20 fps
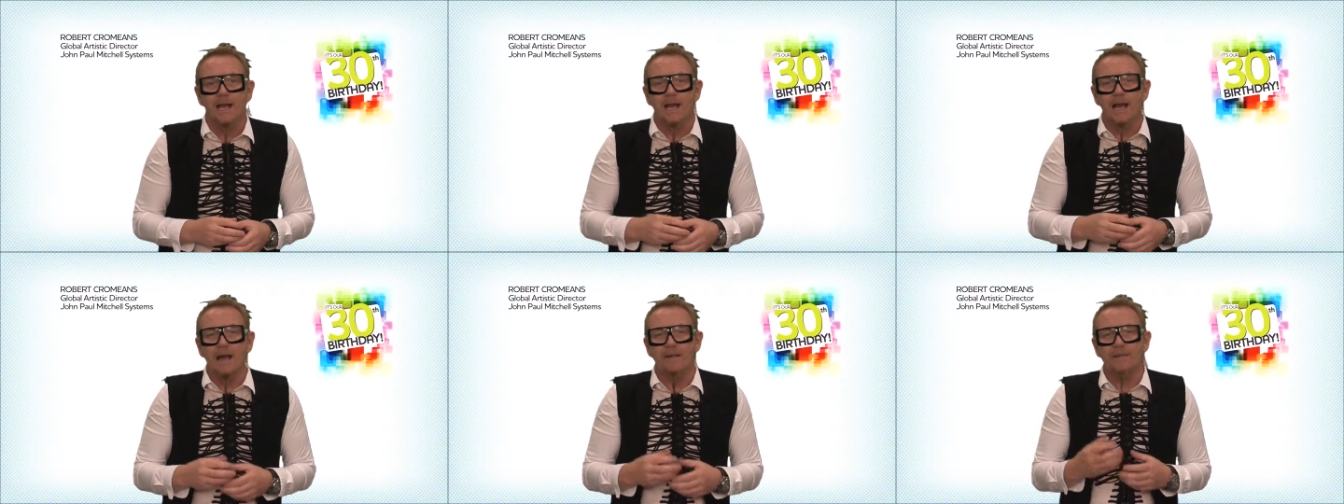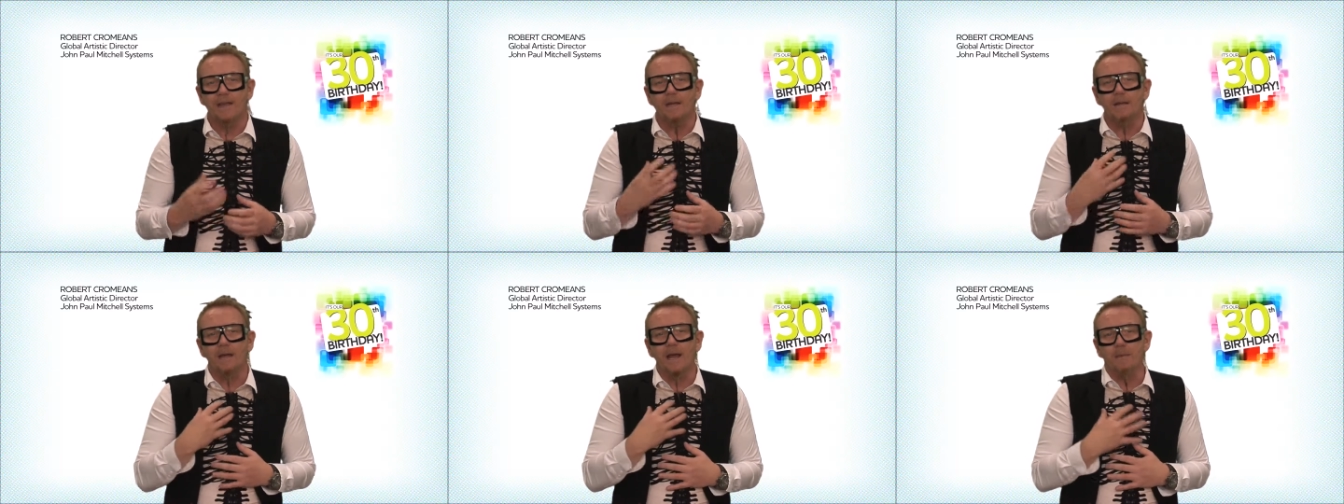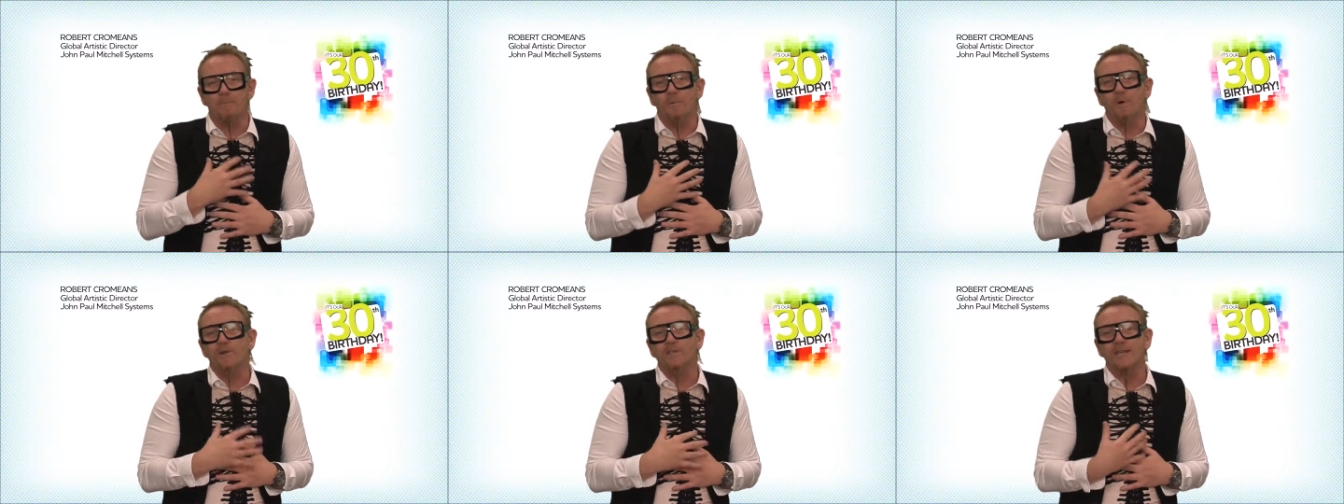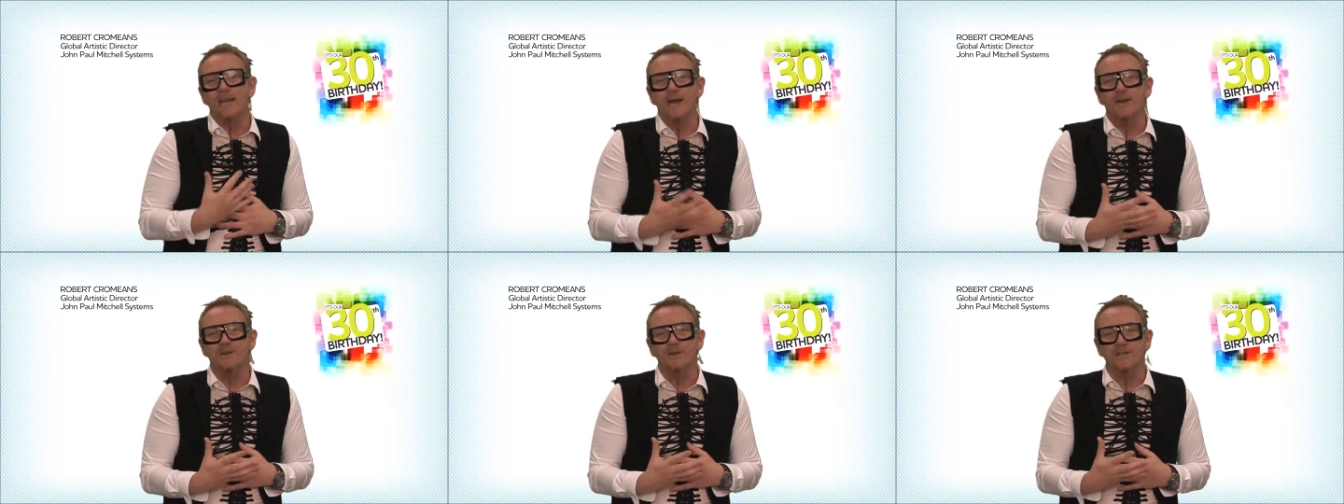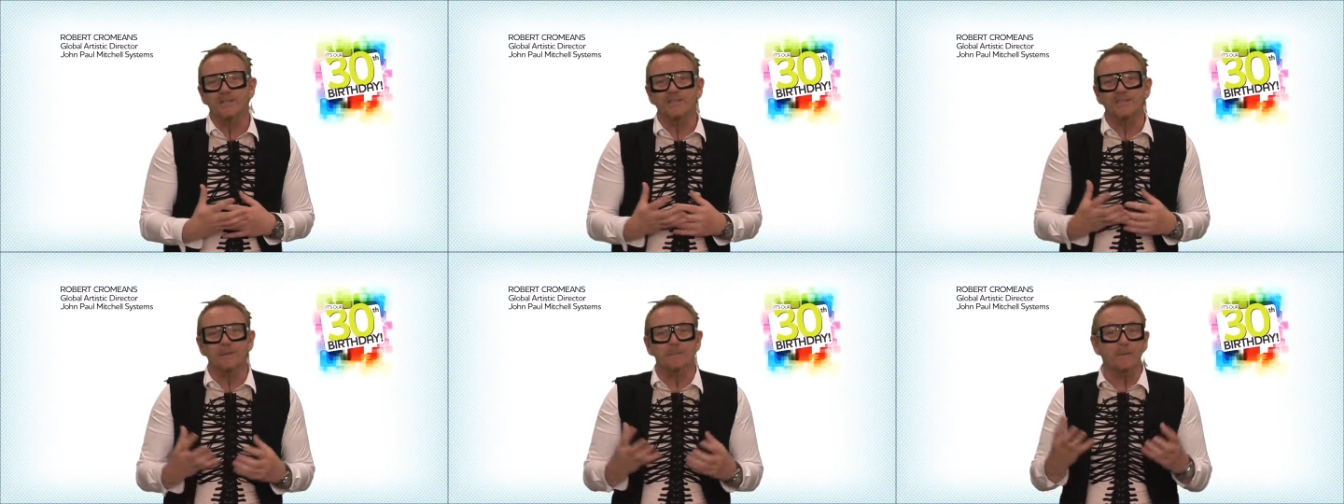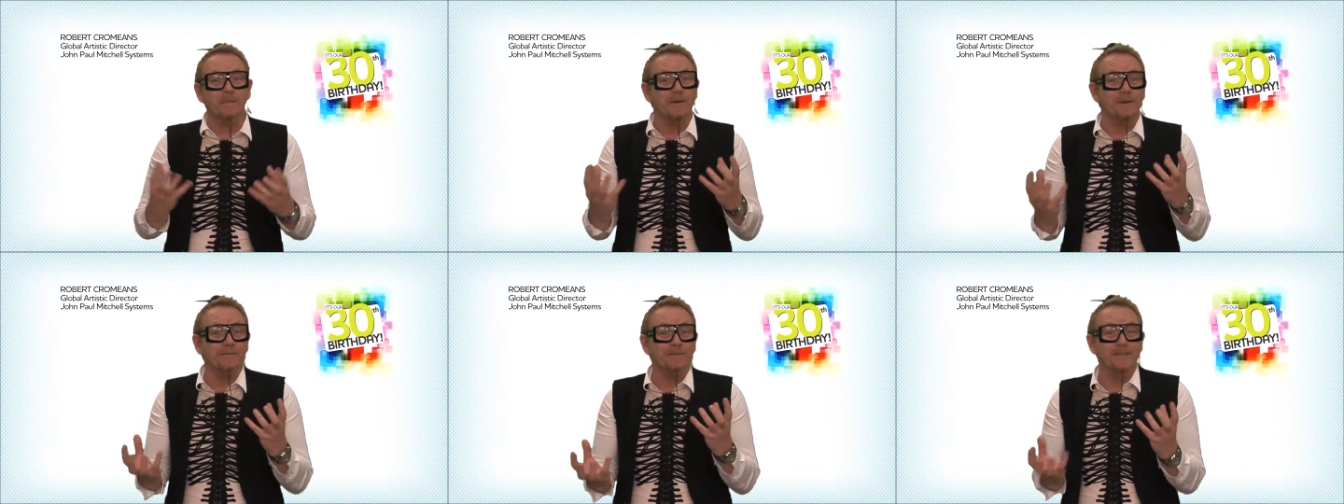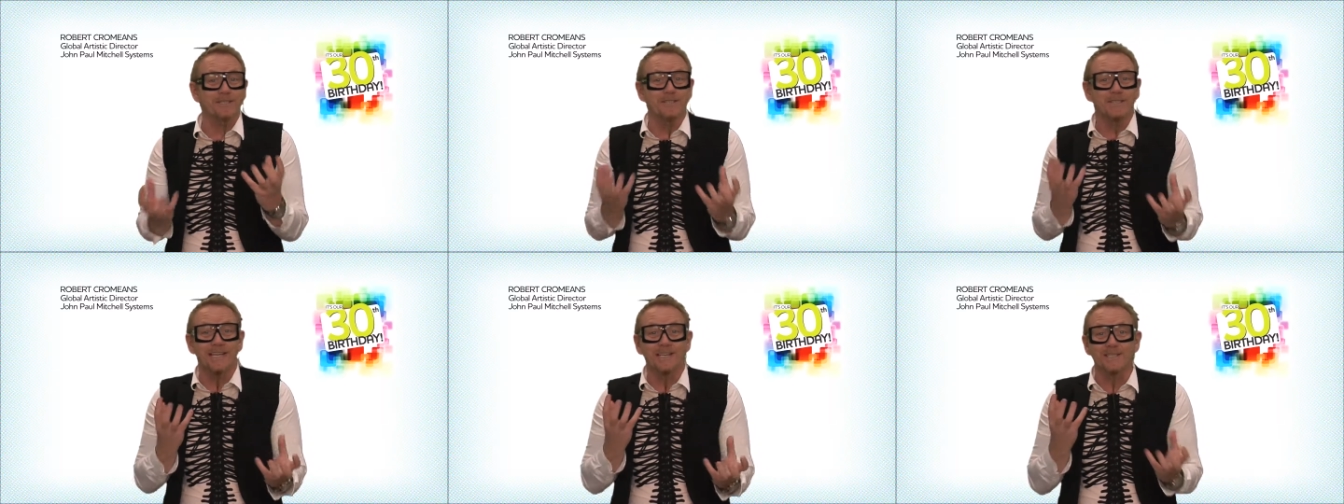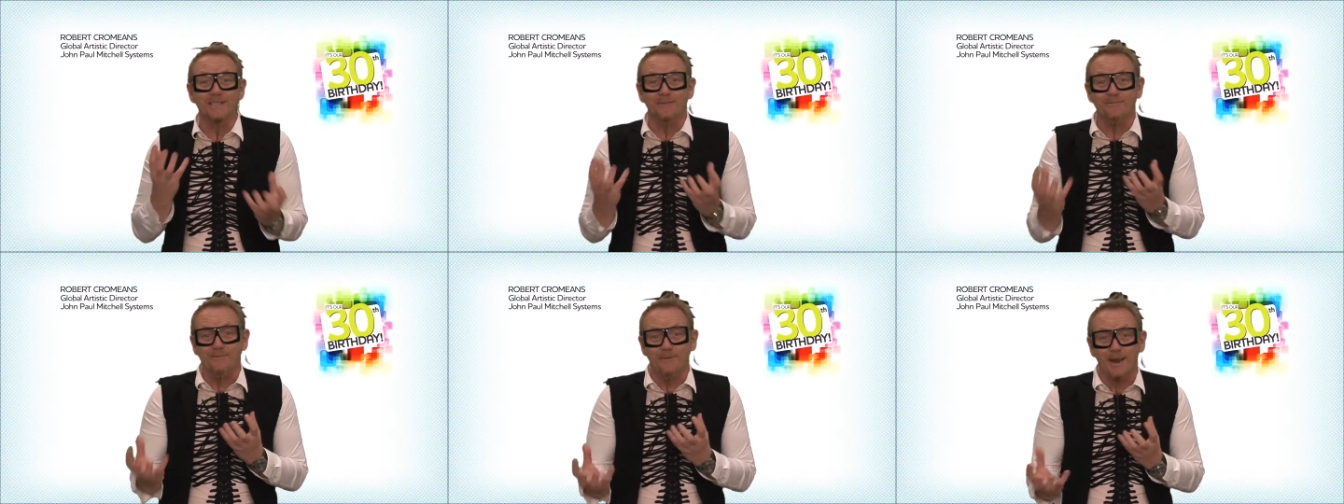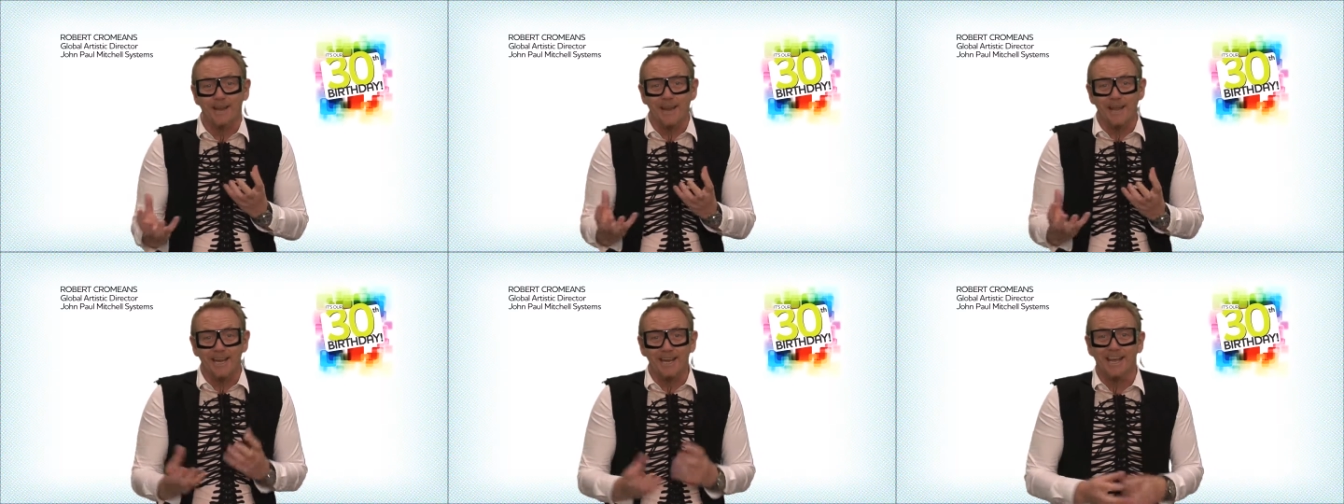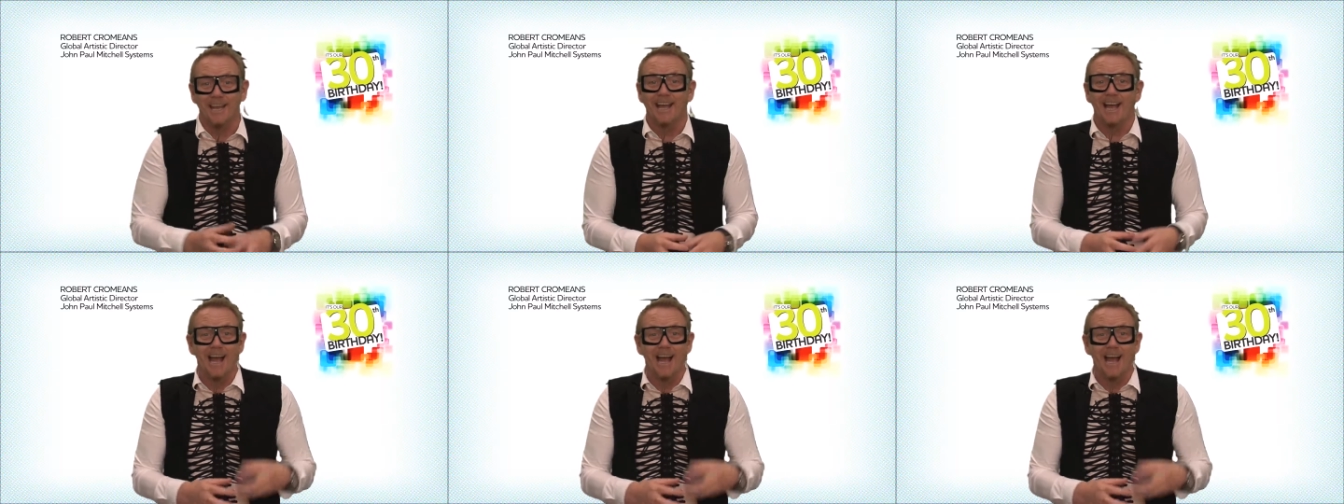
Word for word: I think like most hairdressers, I'm a bit of a schizophrenic.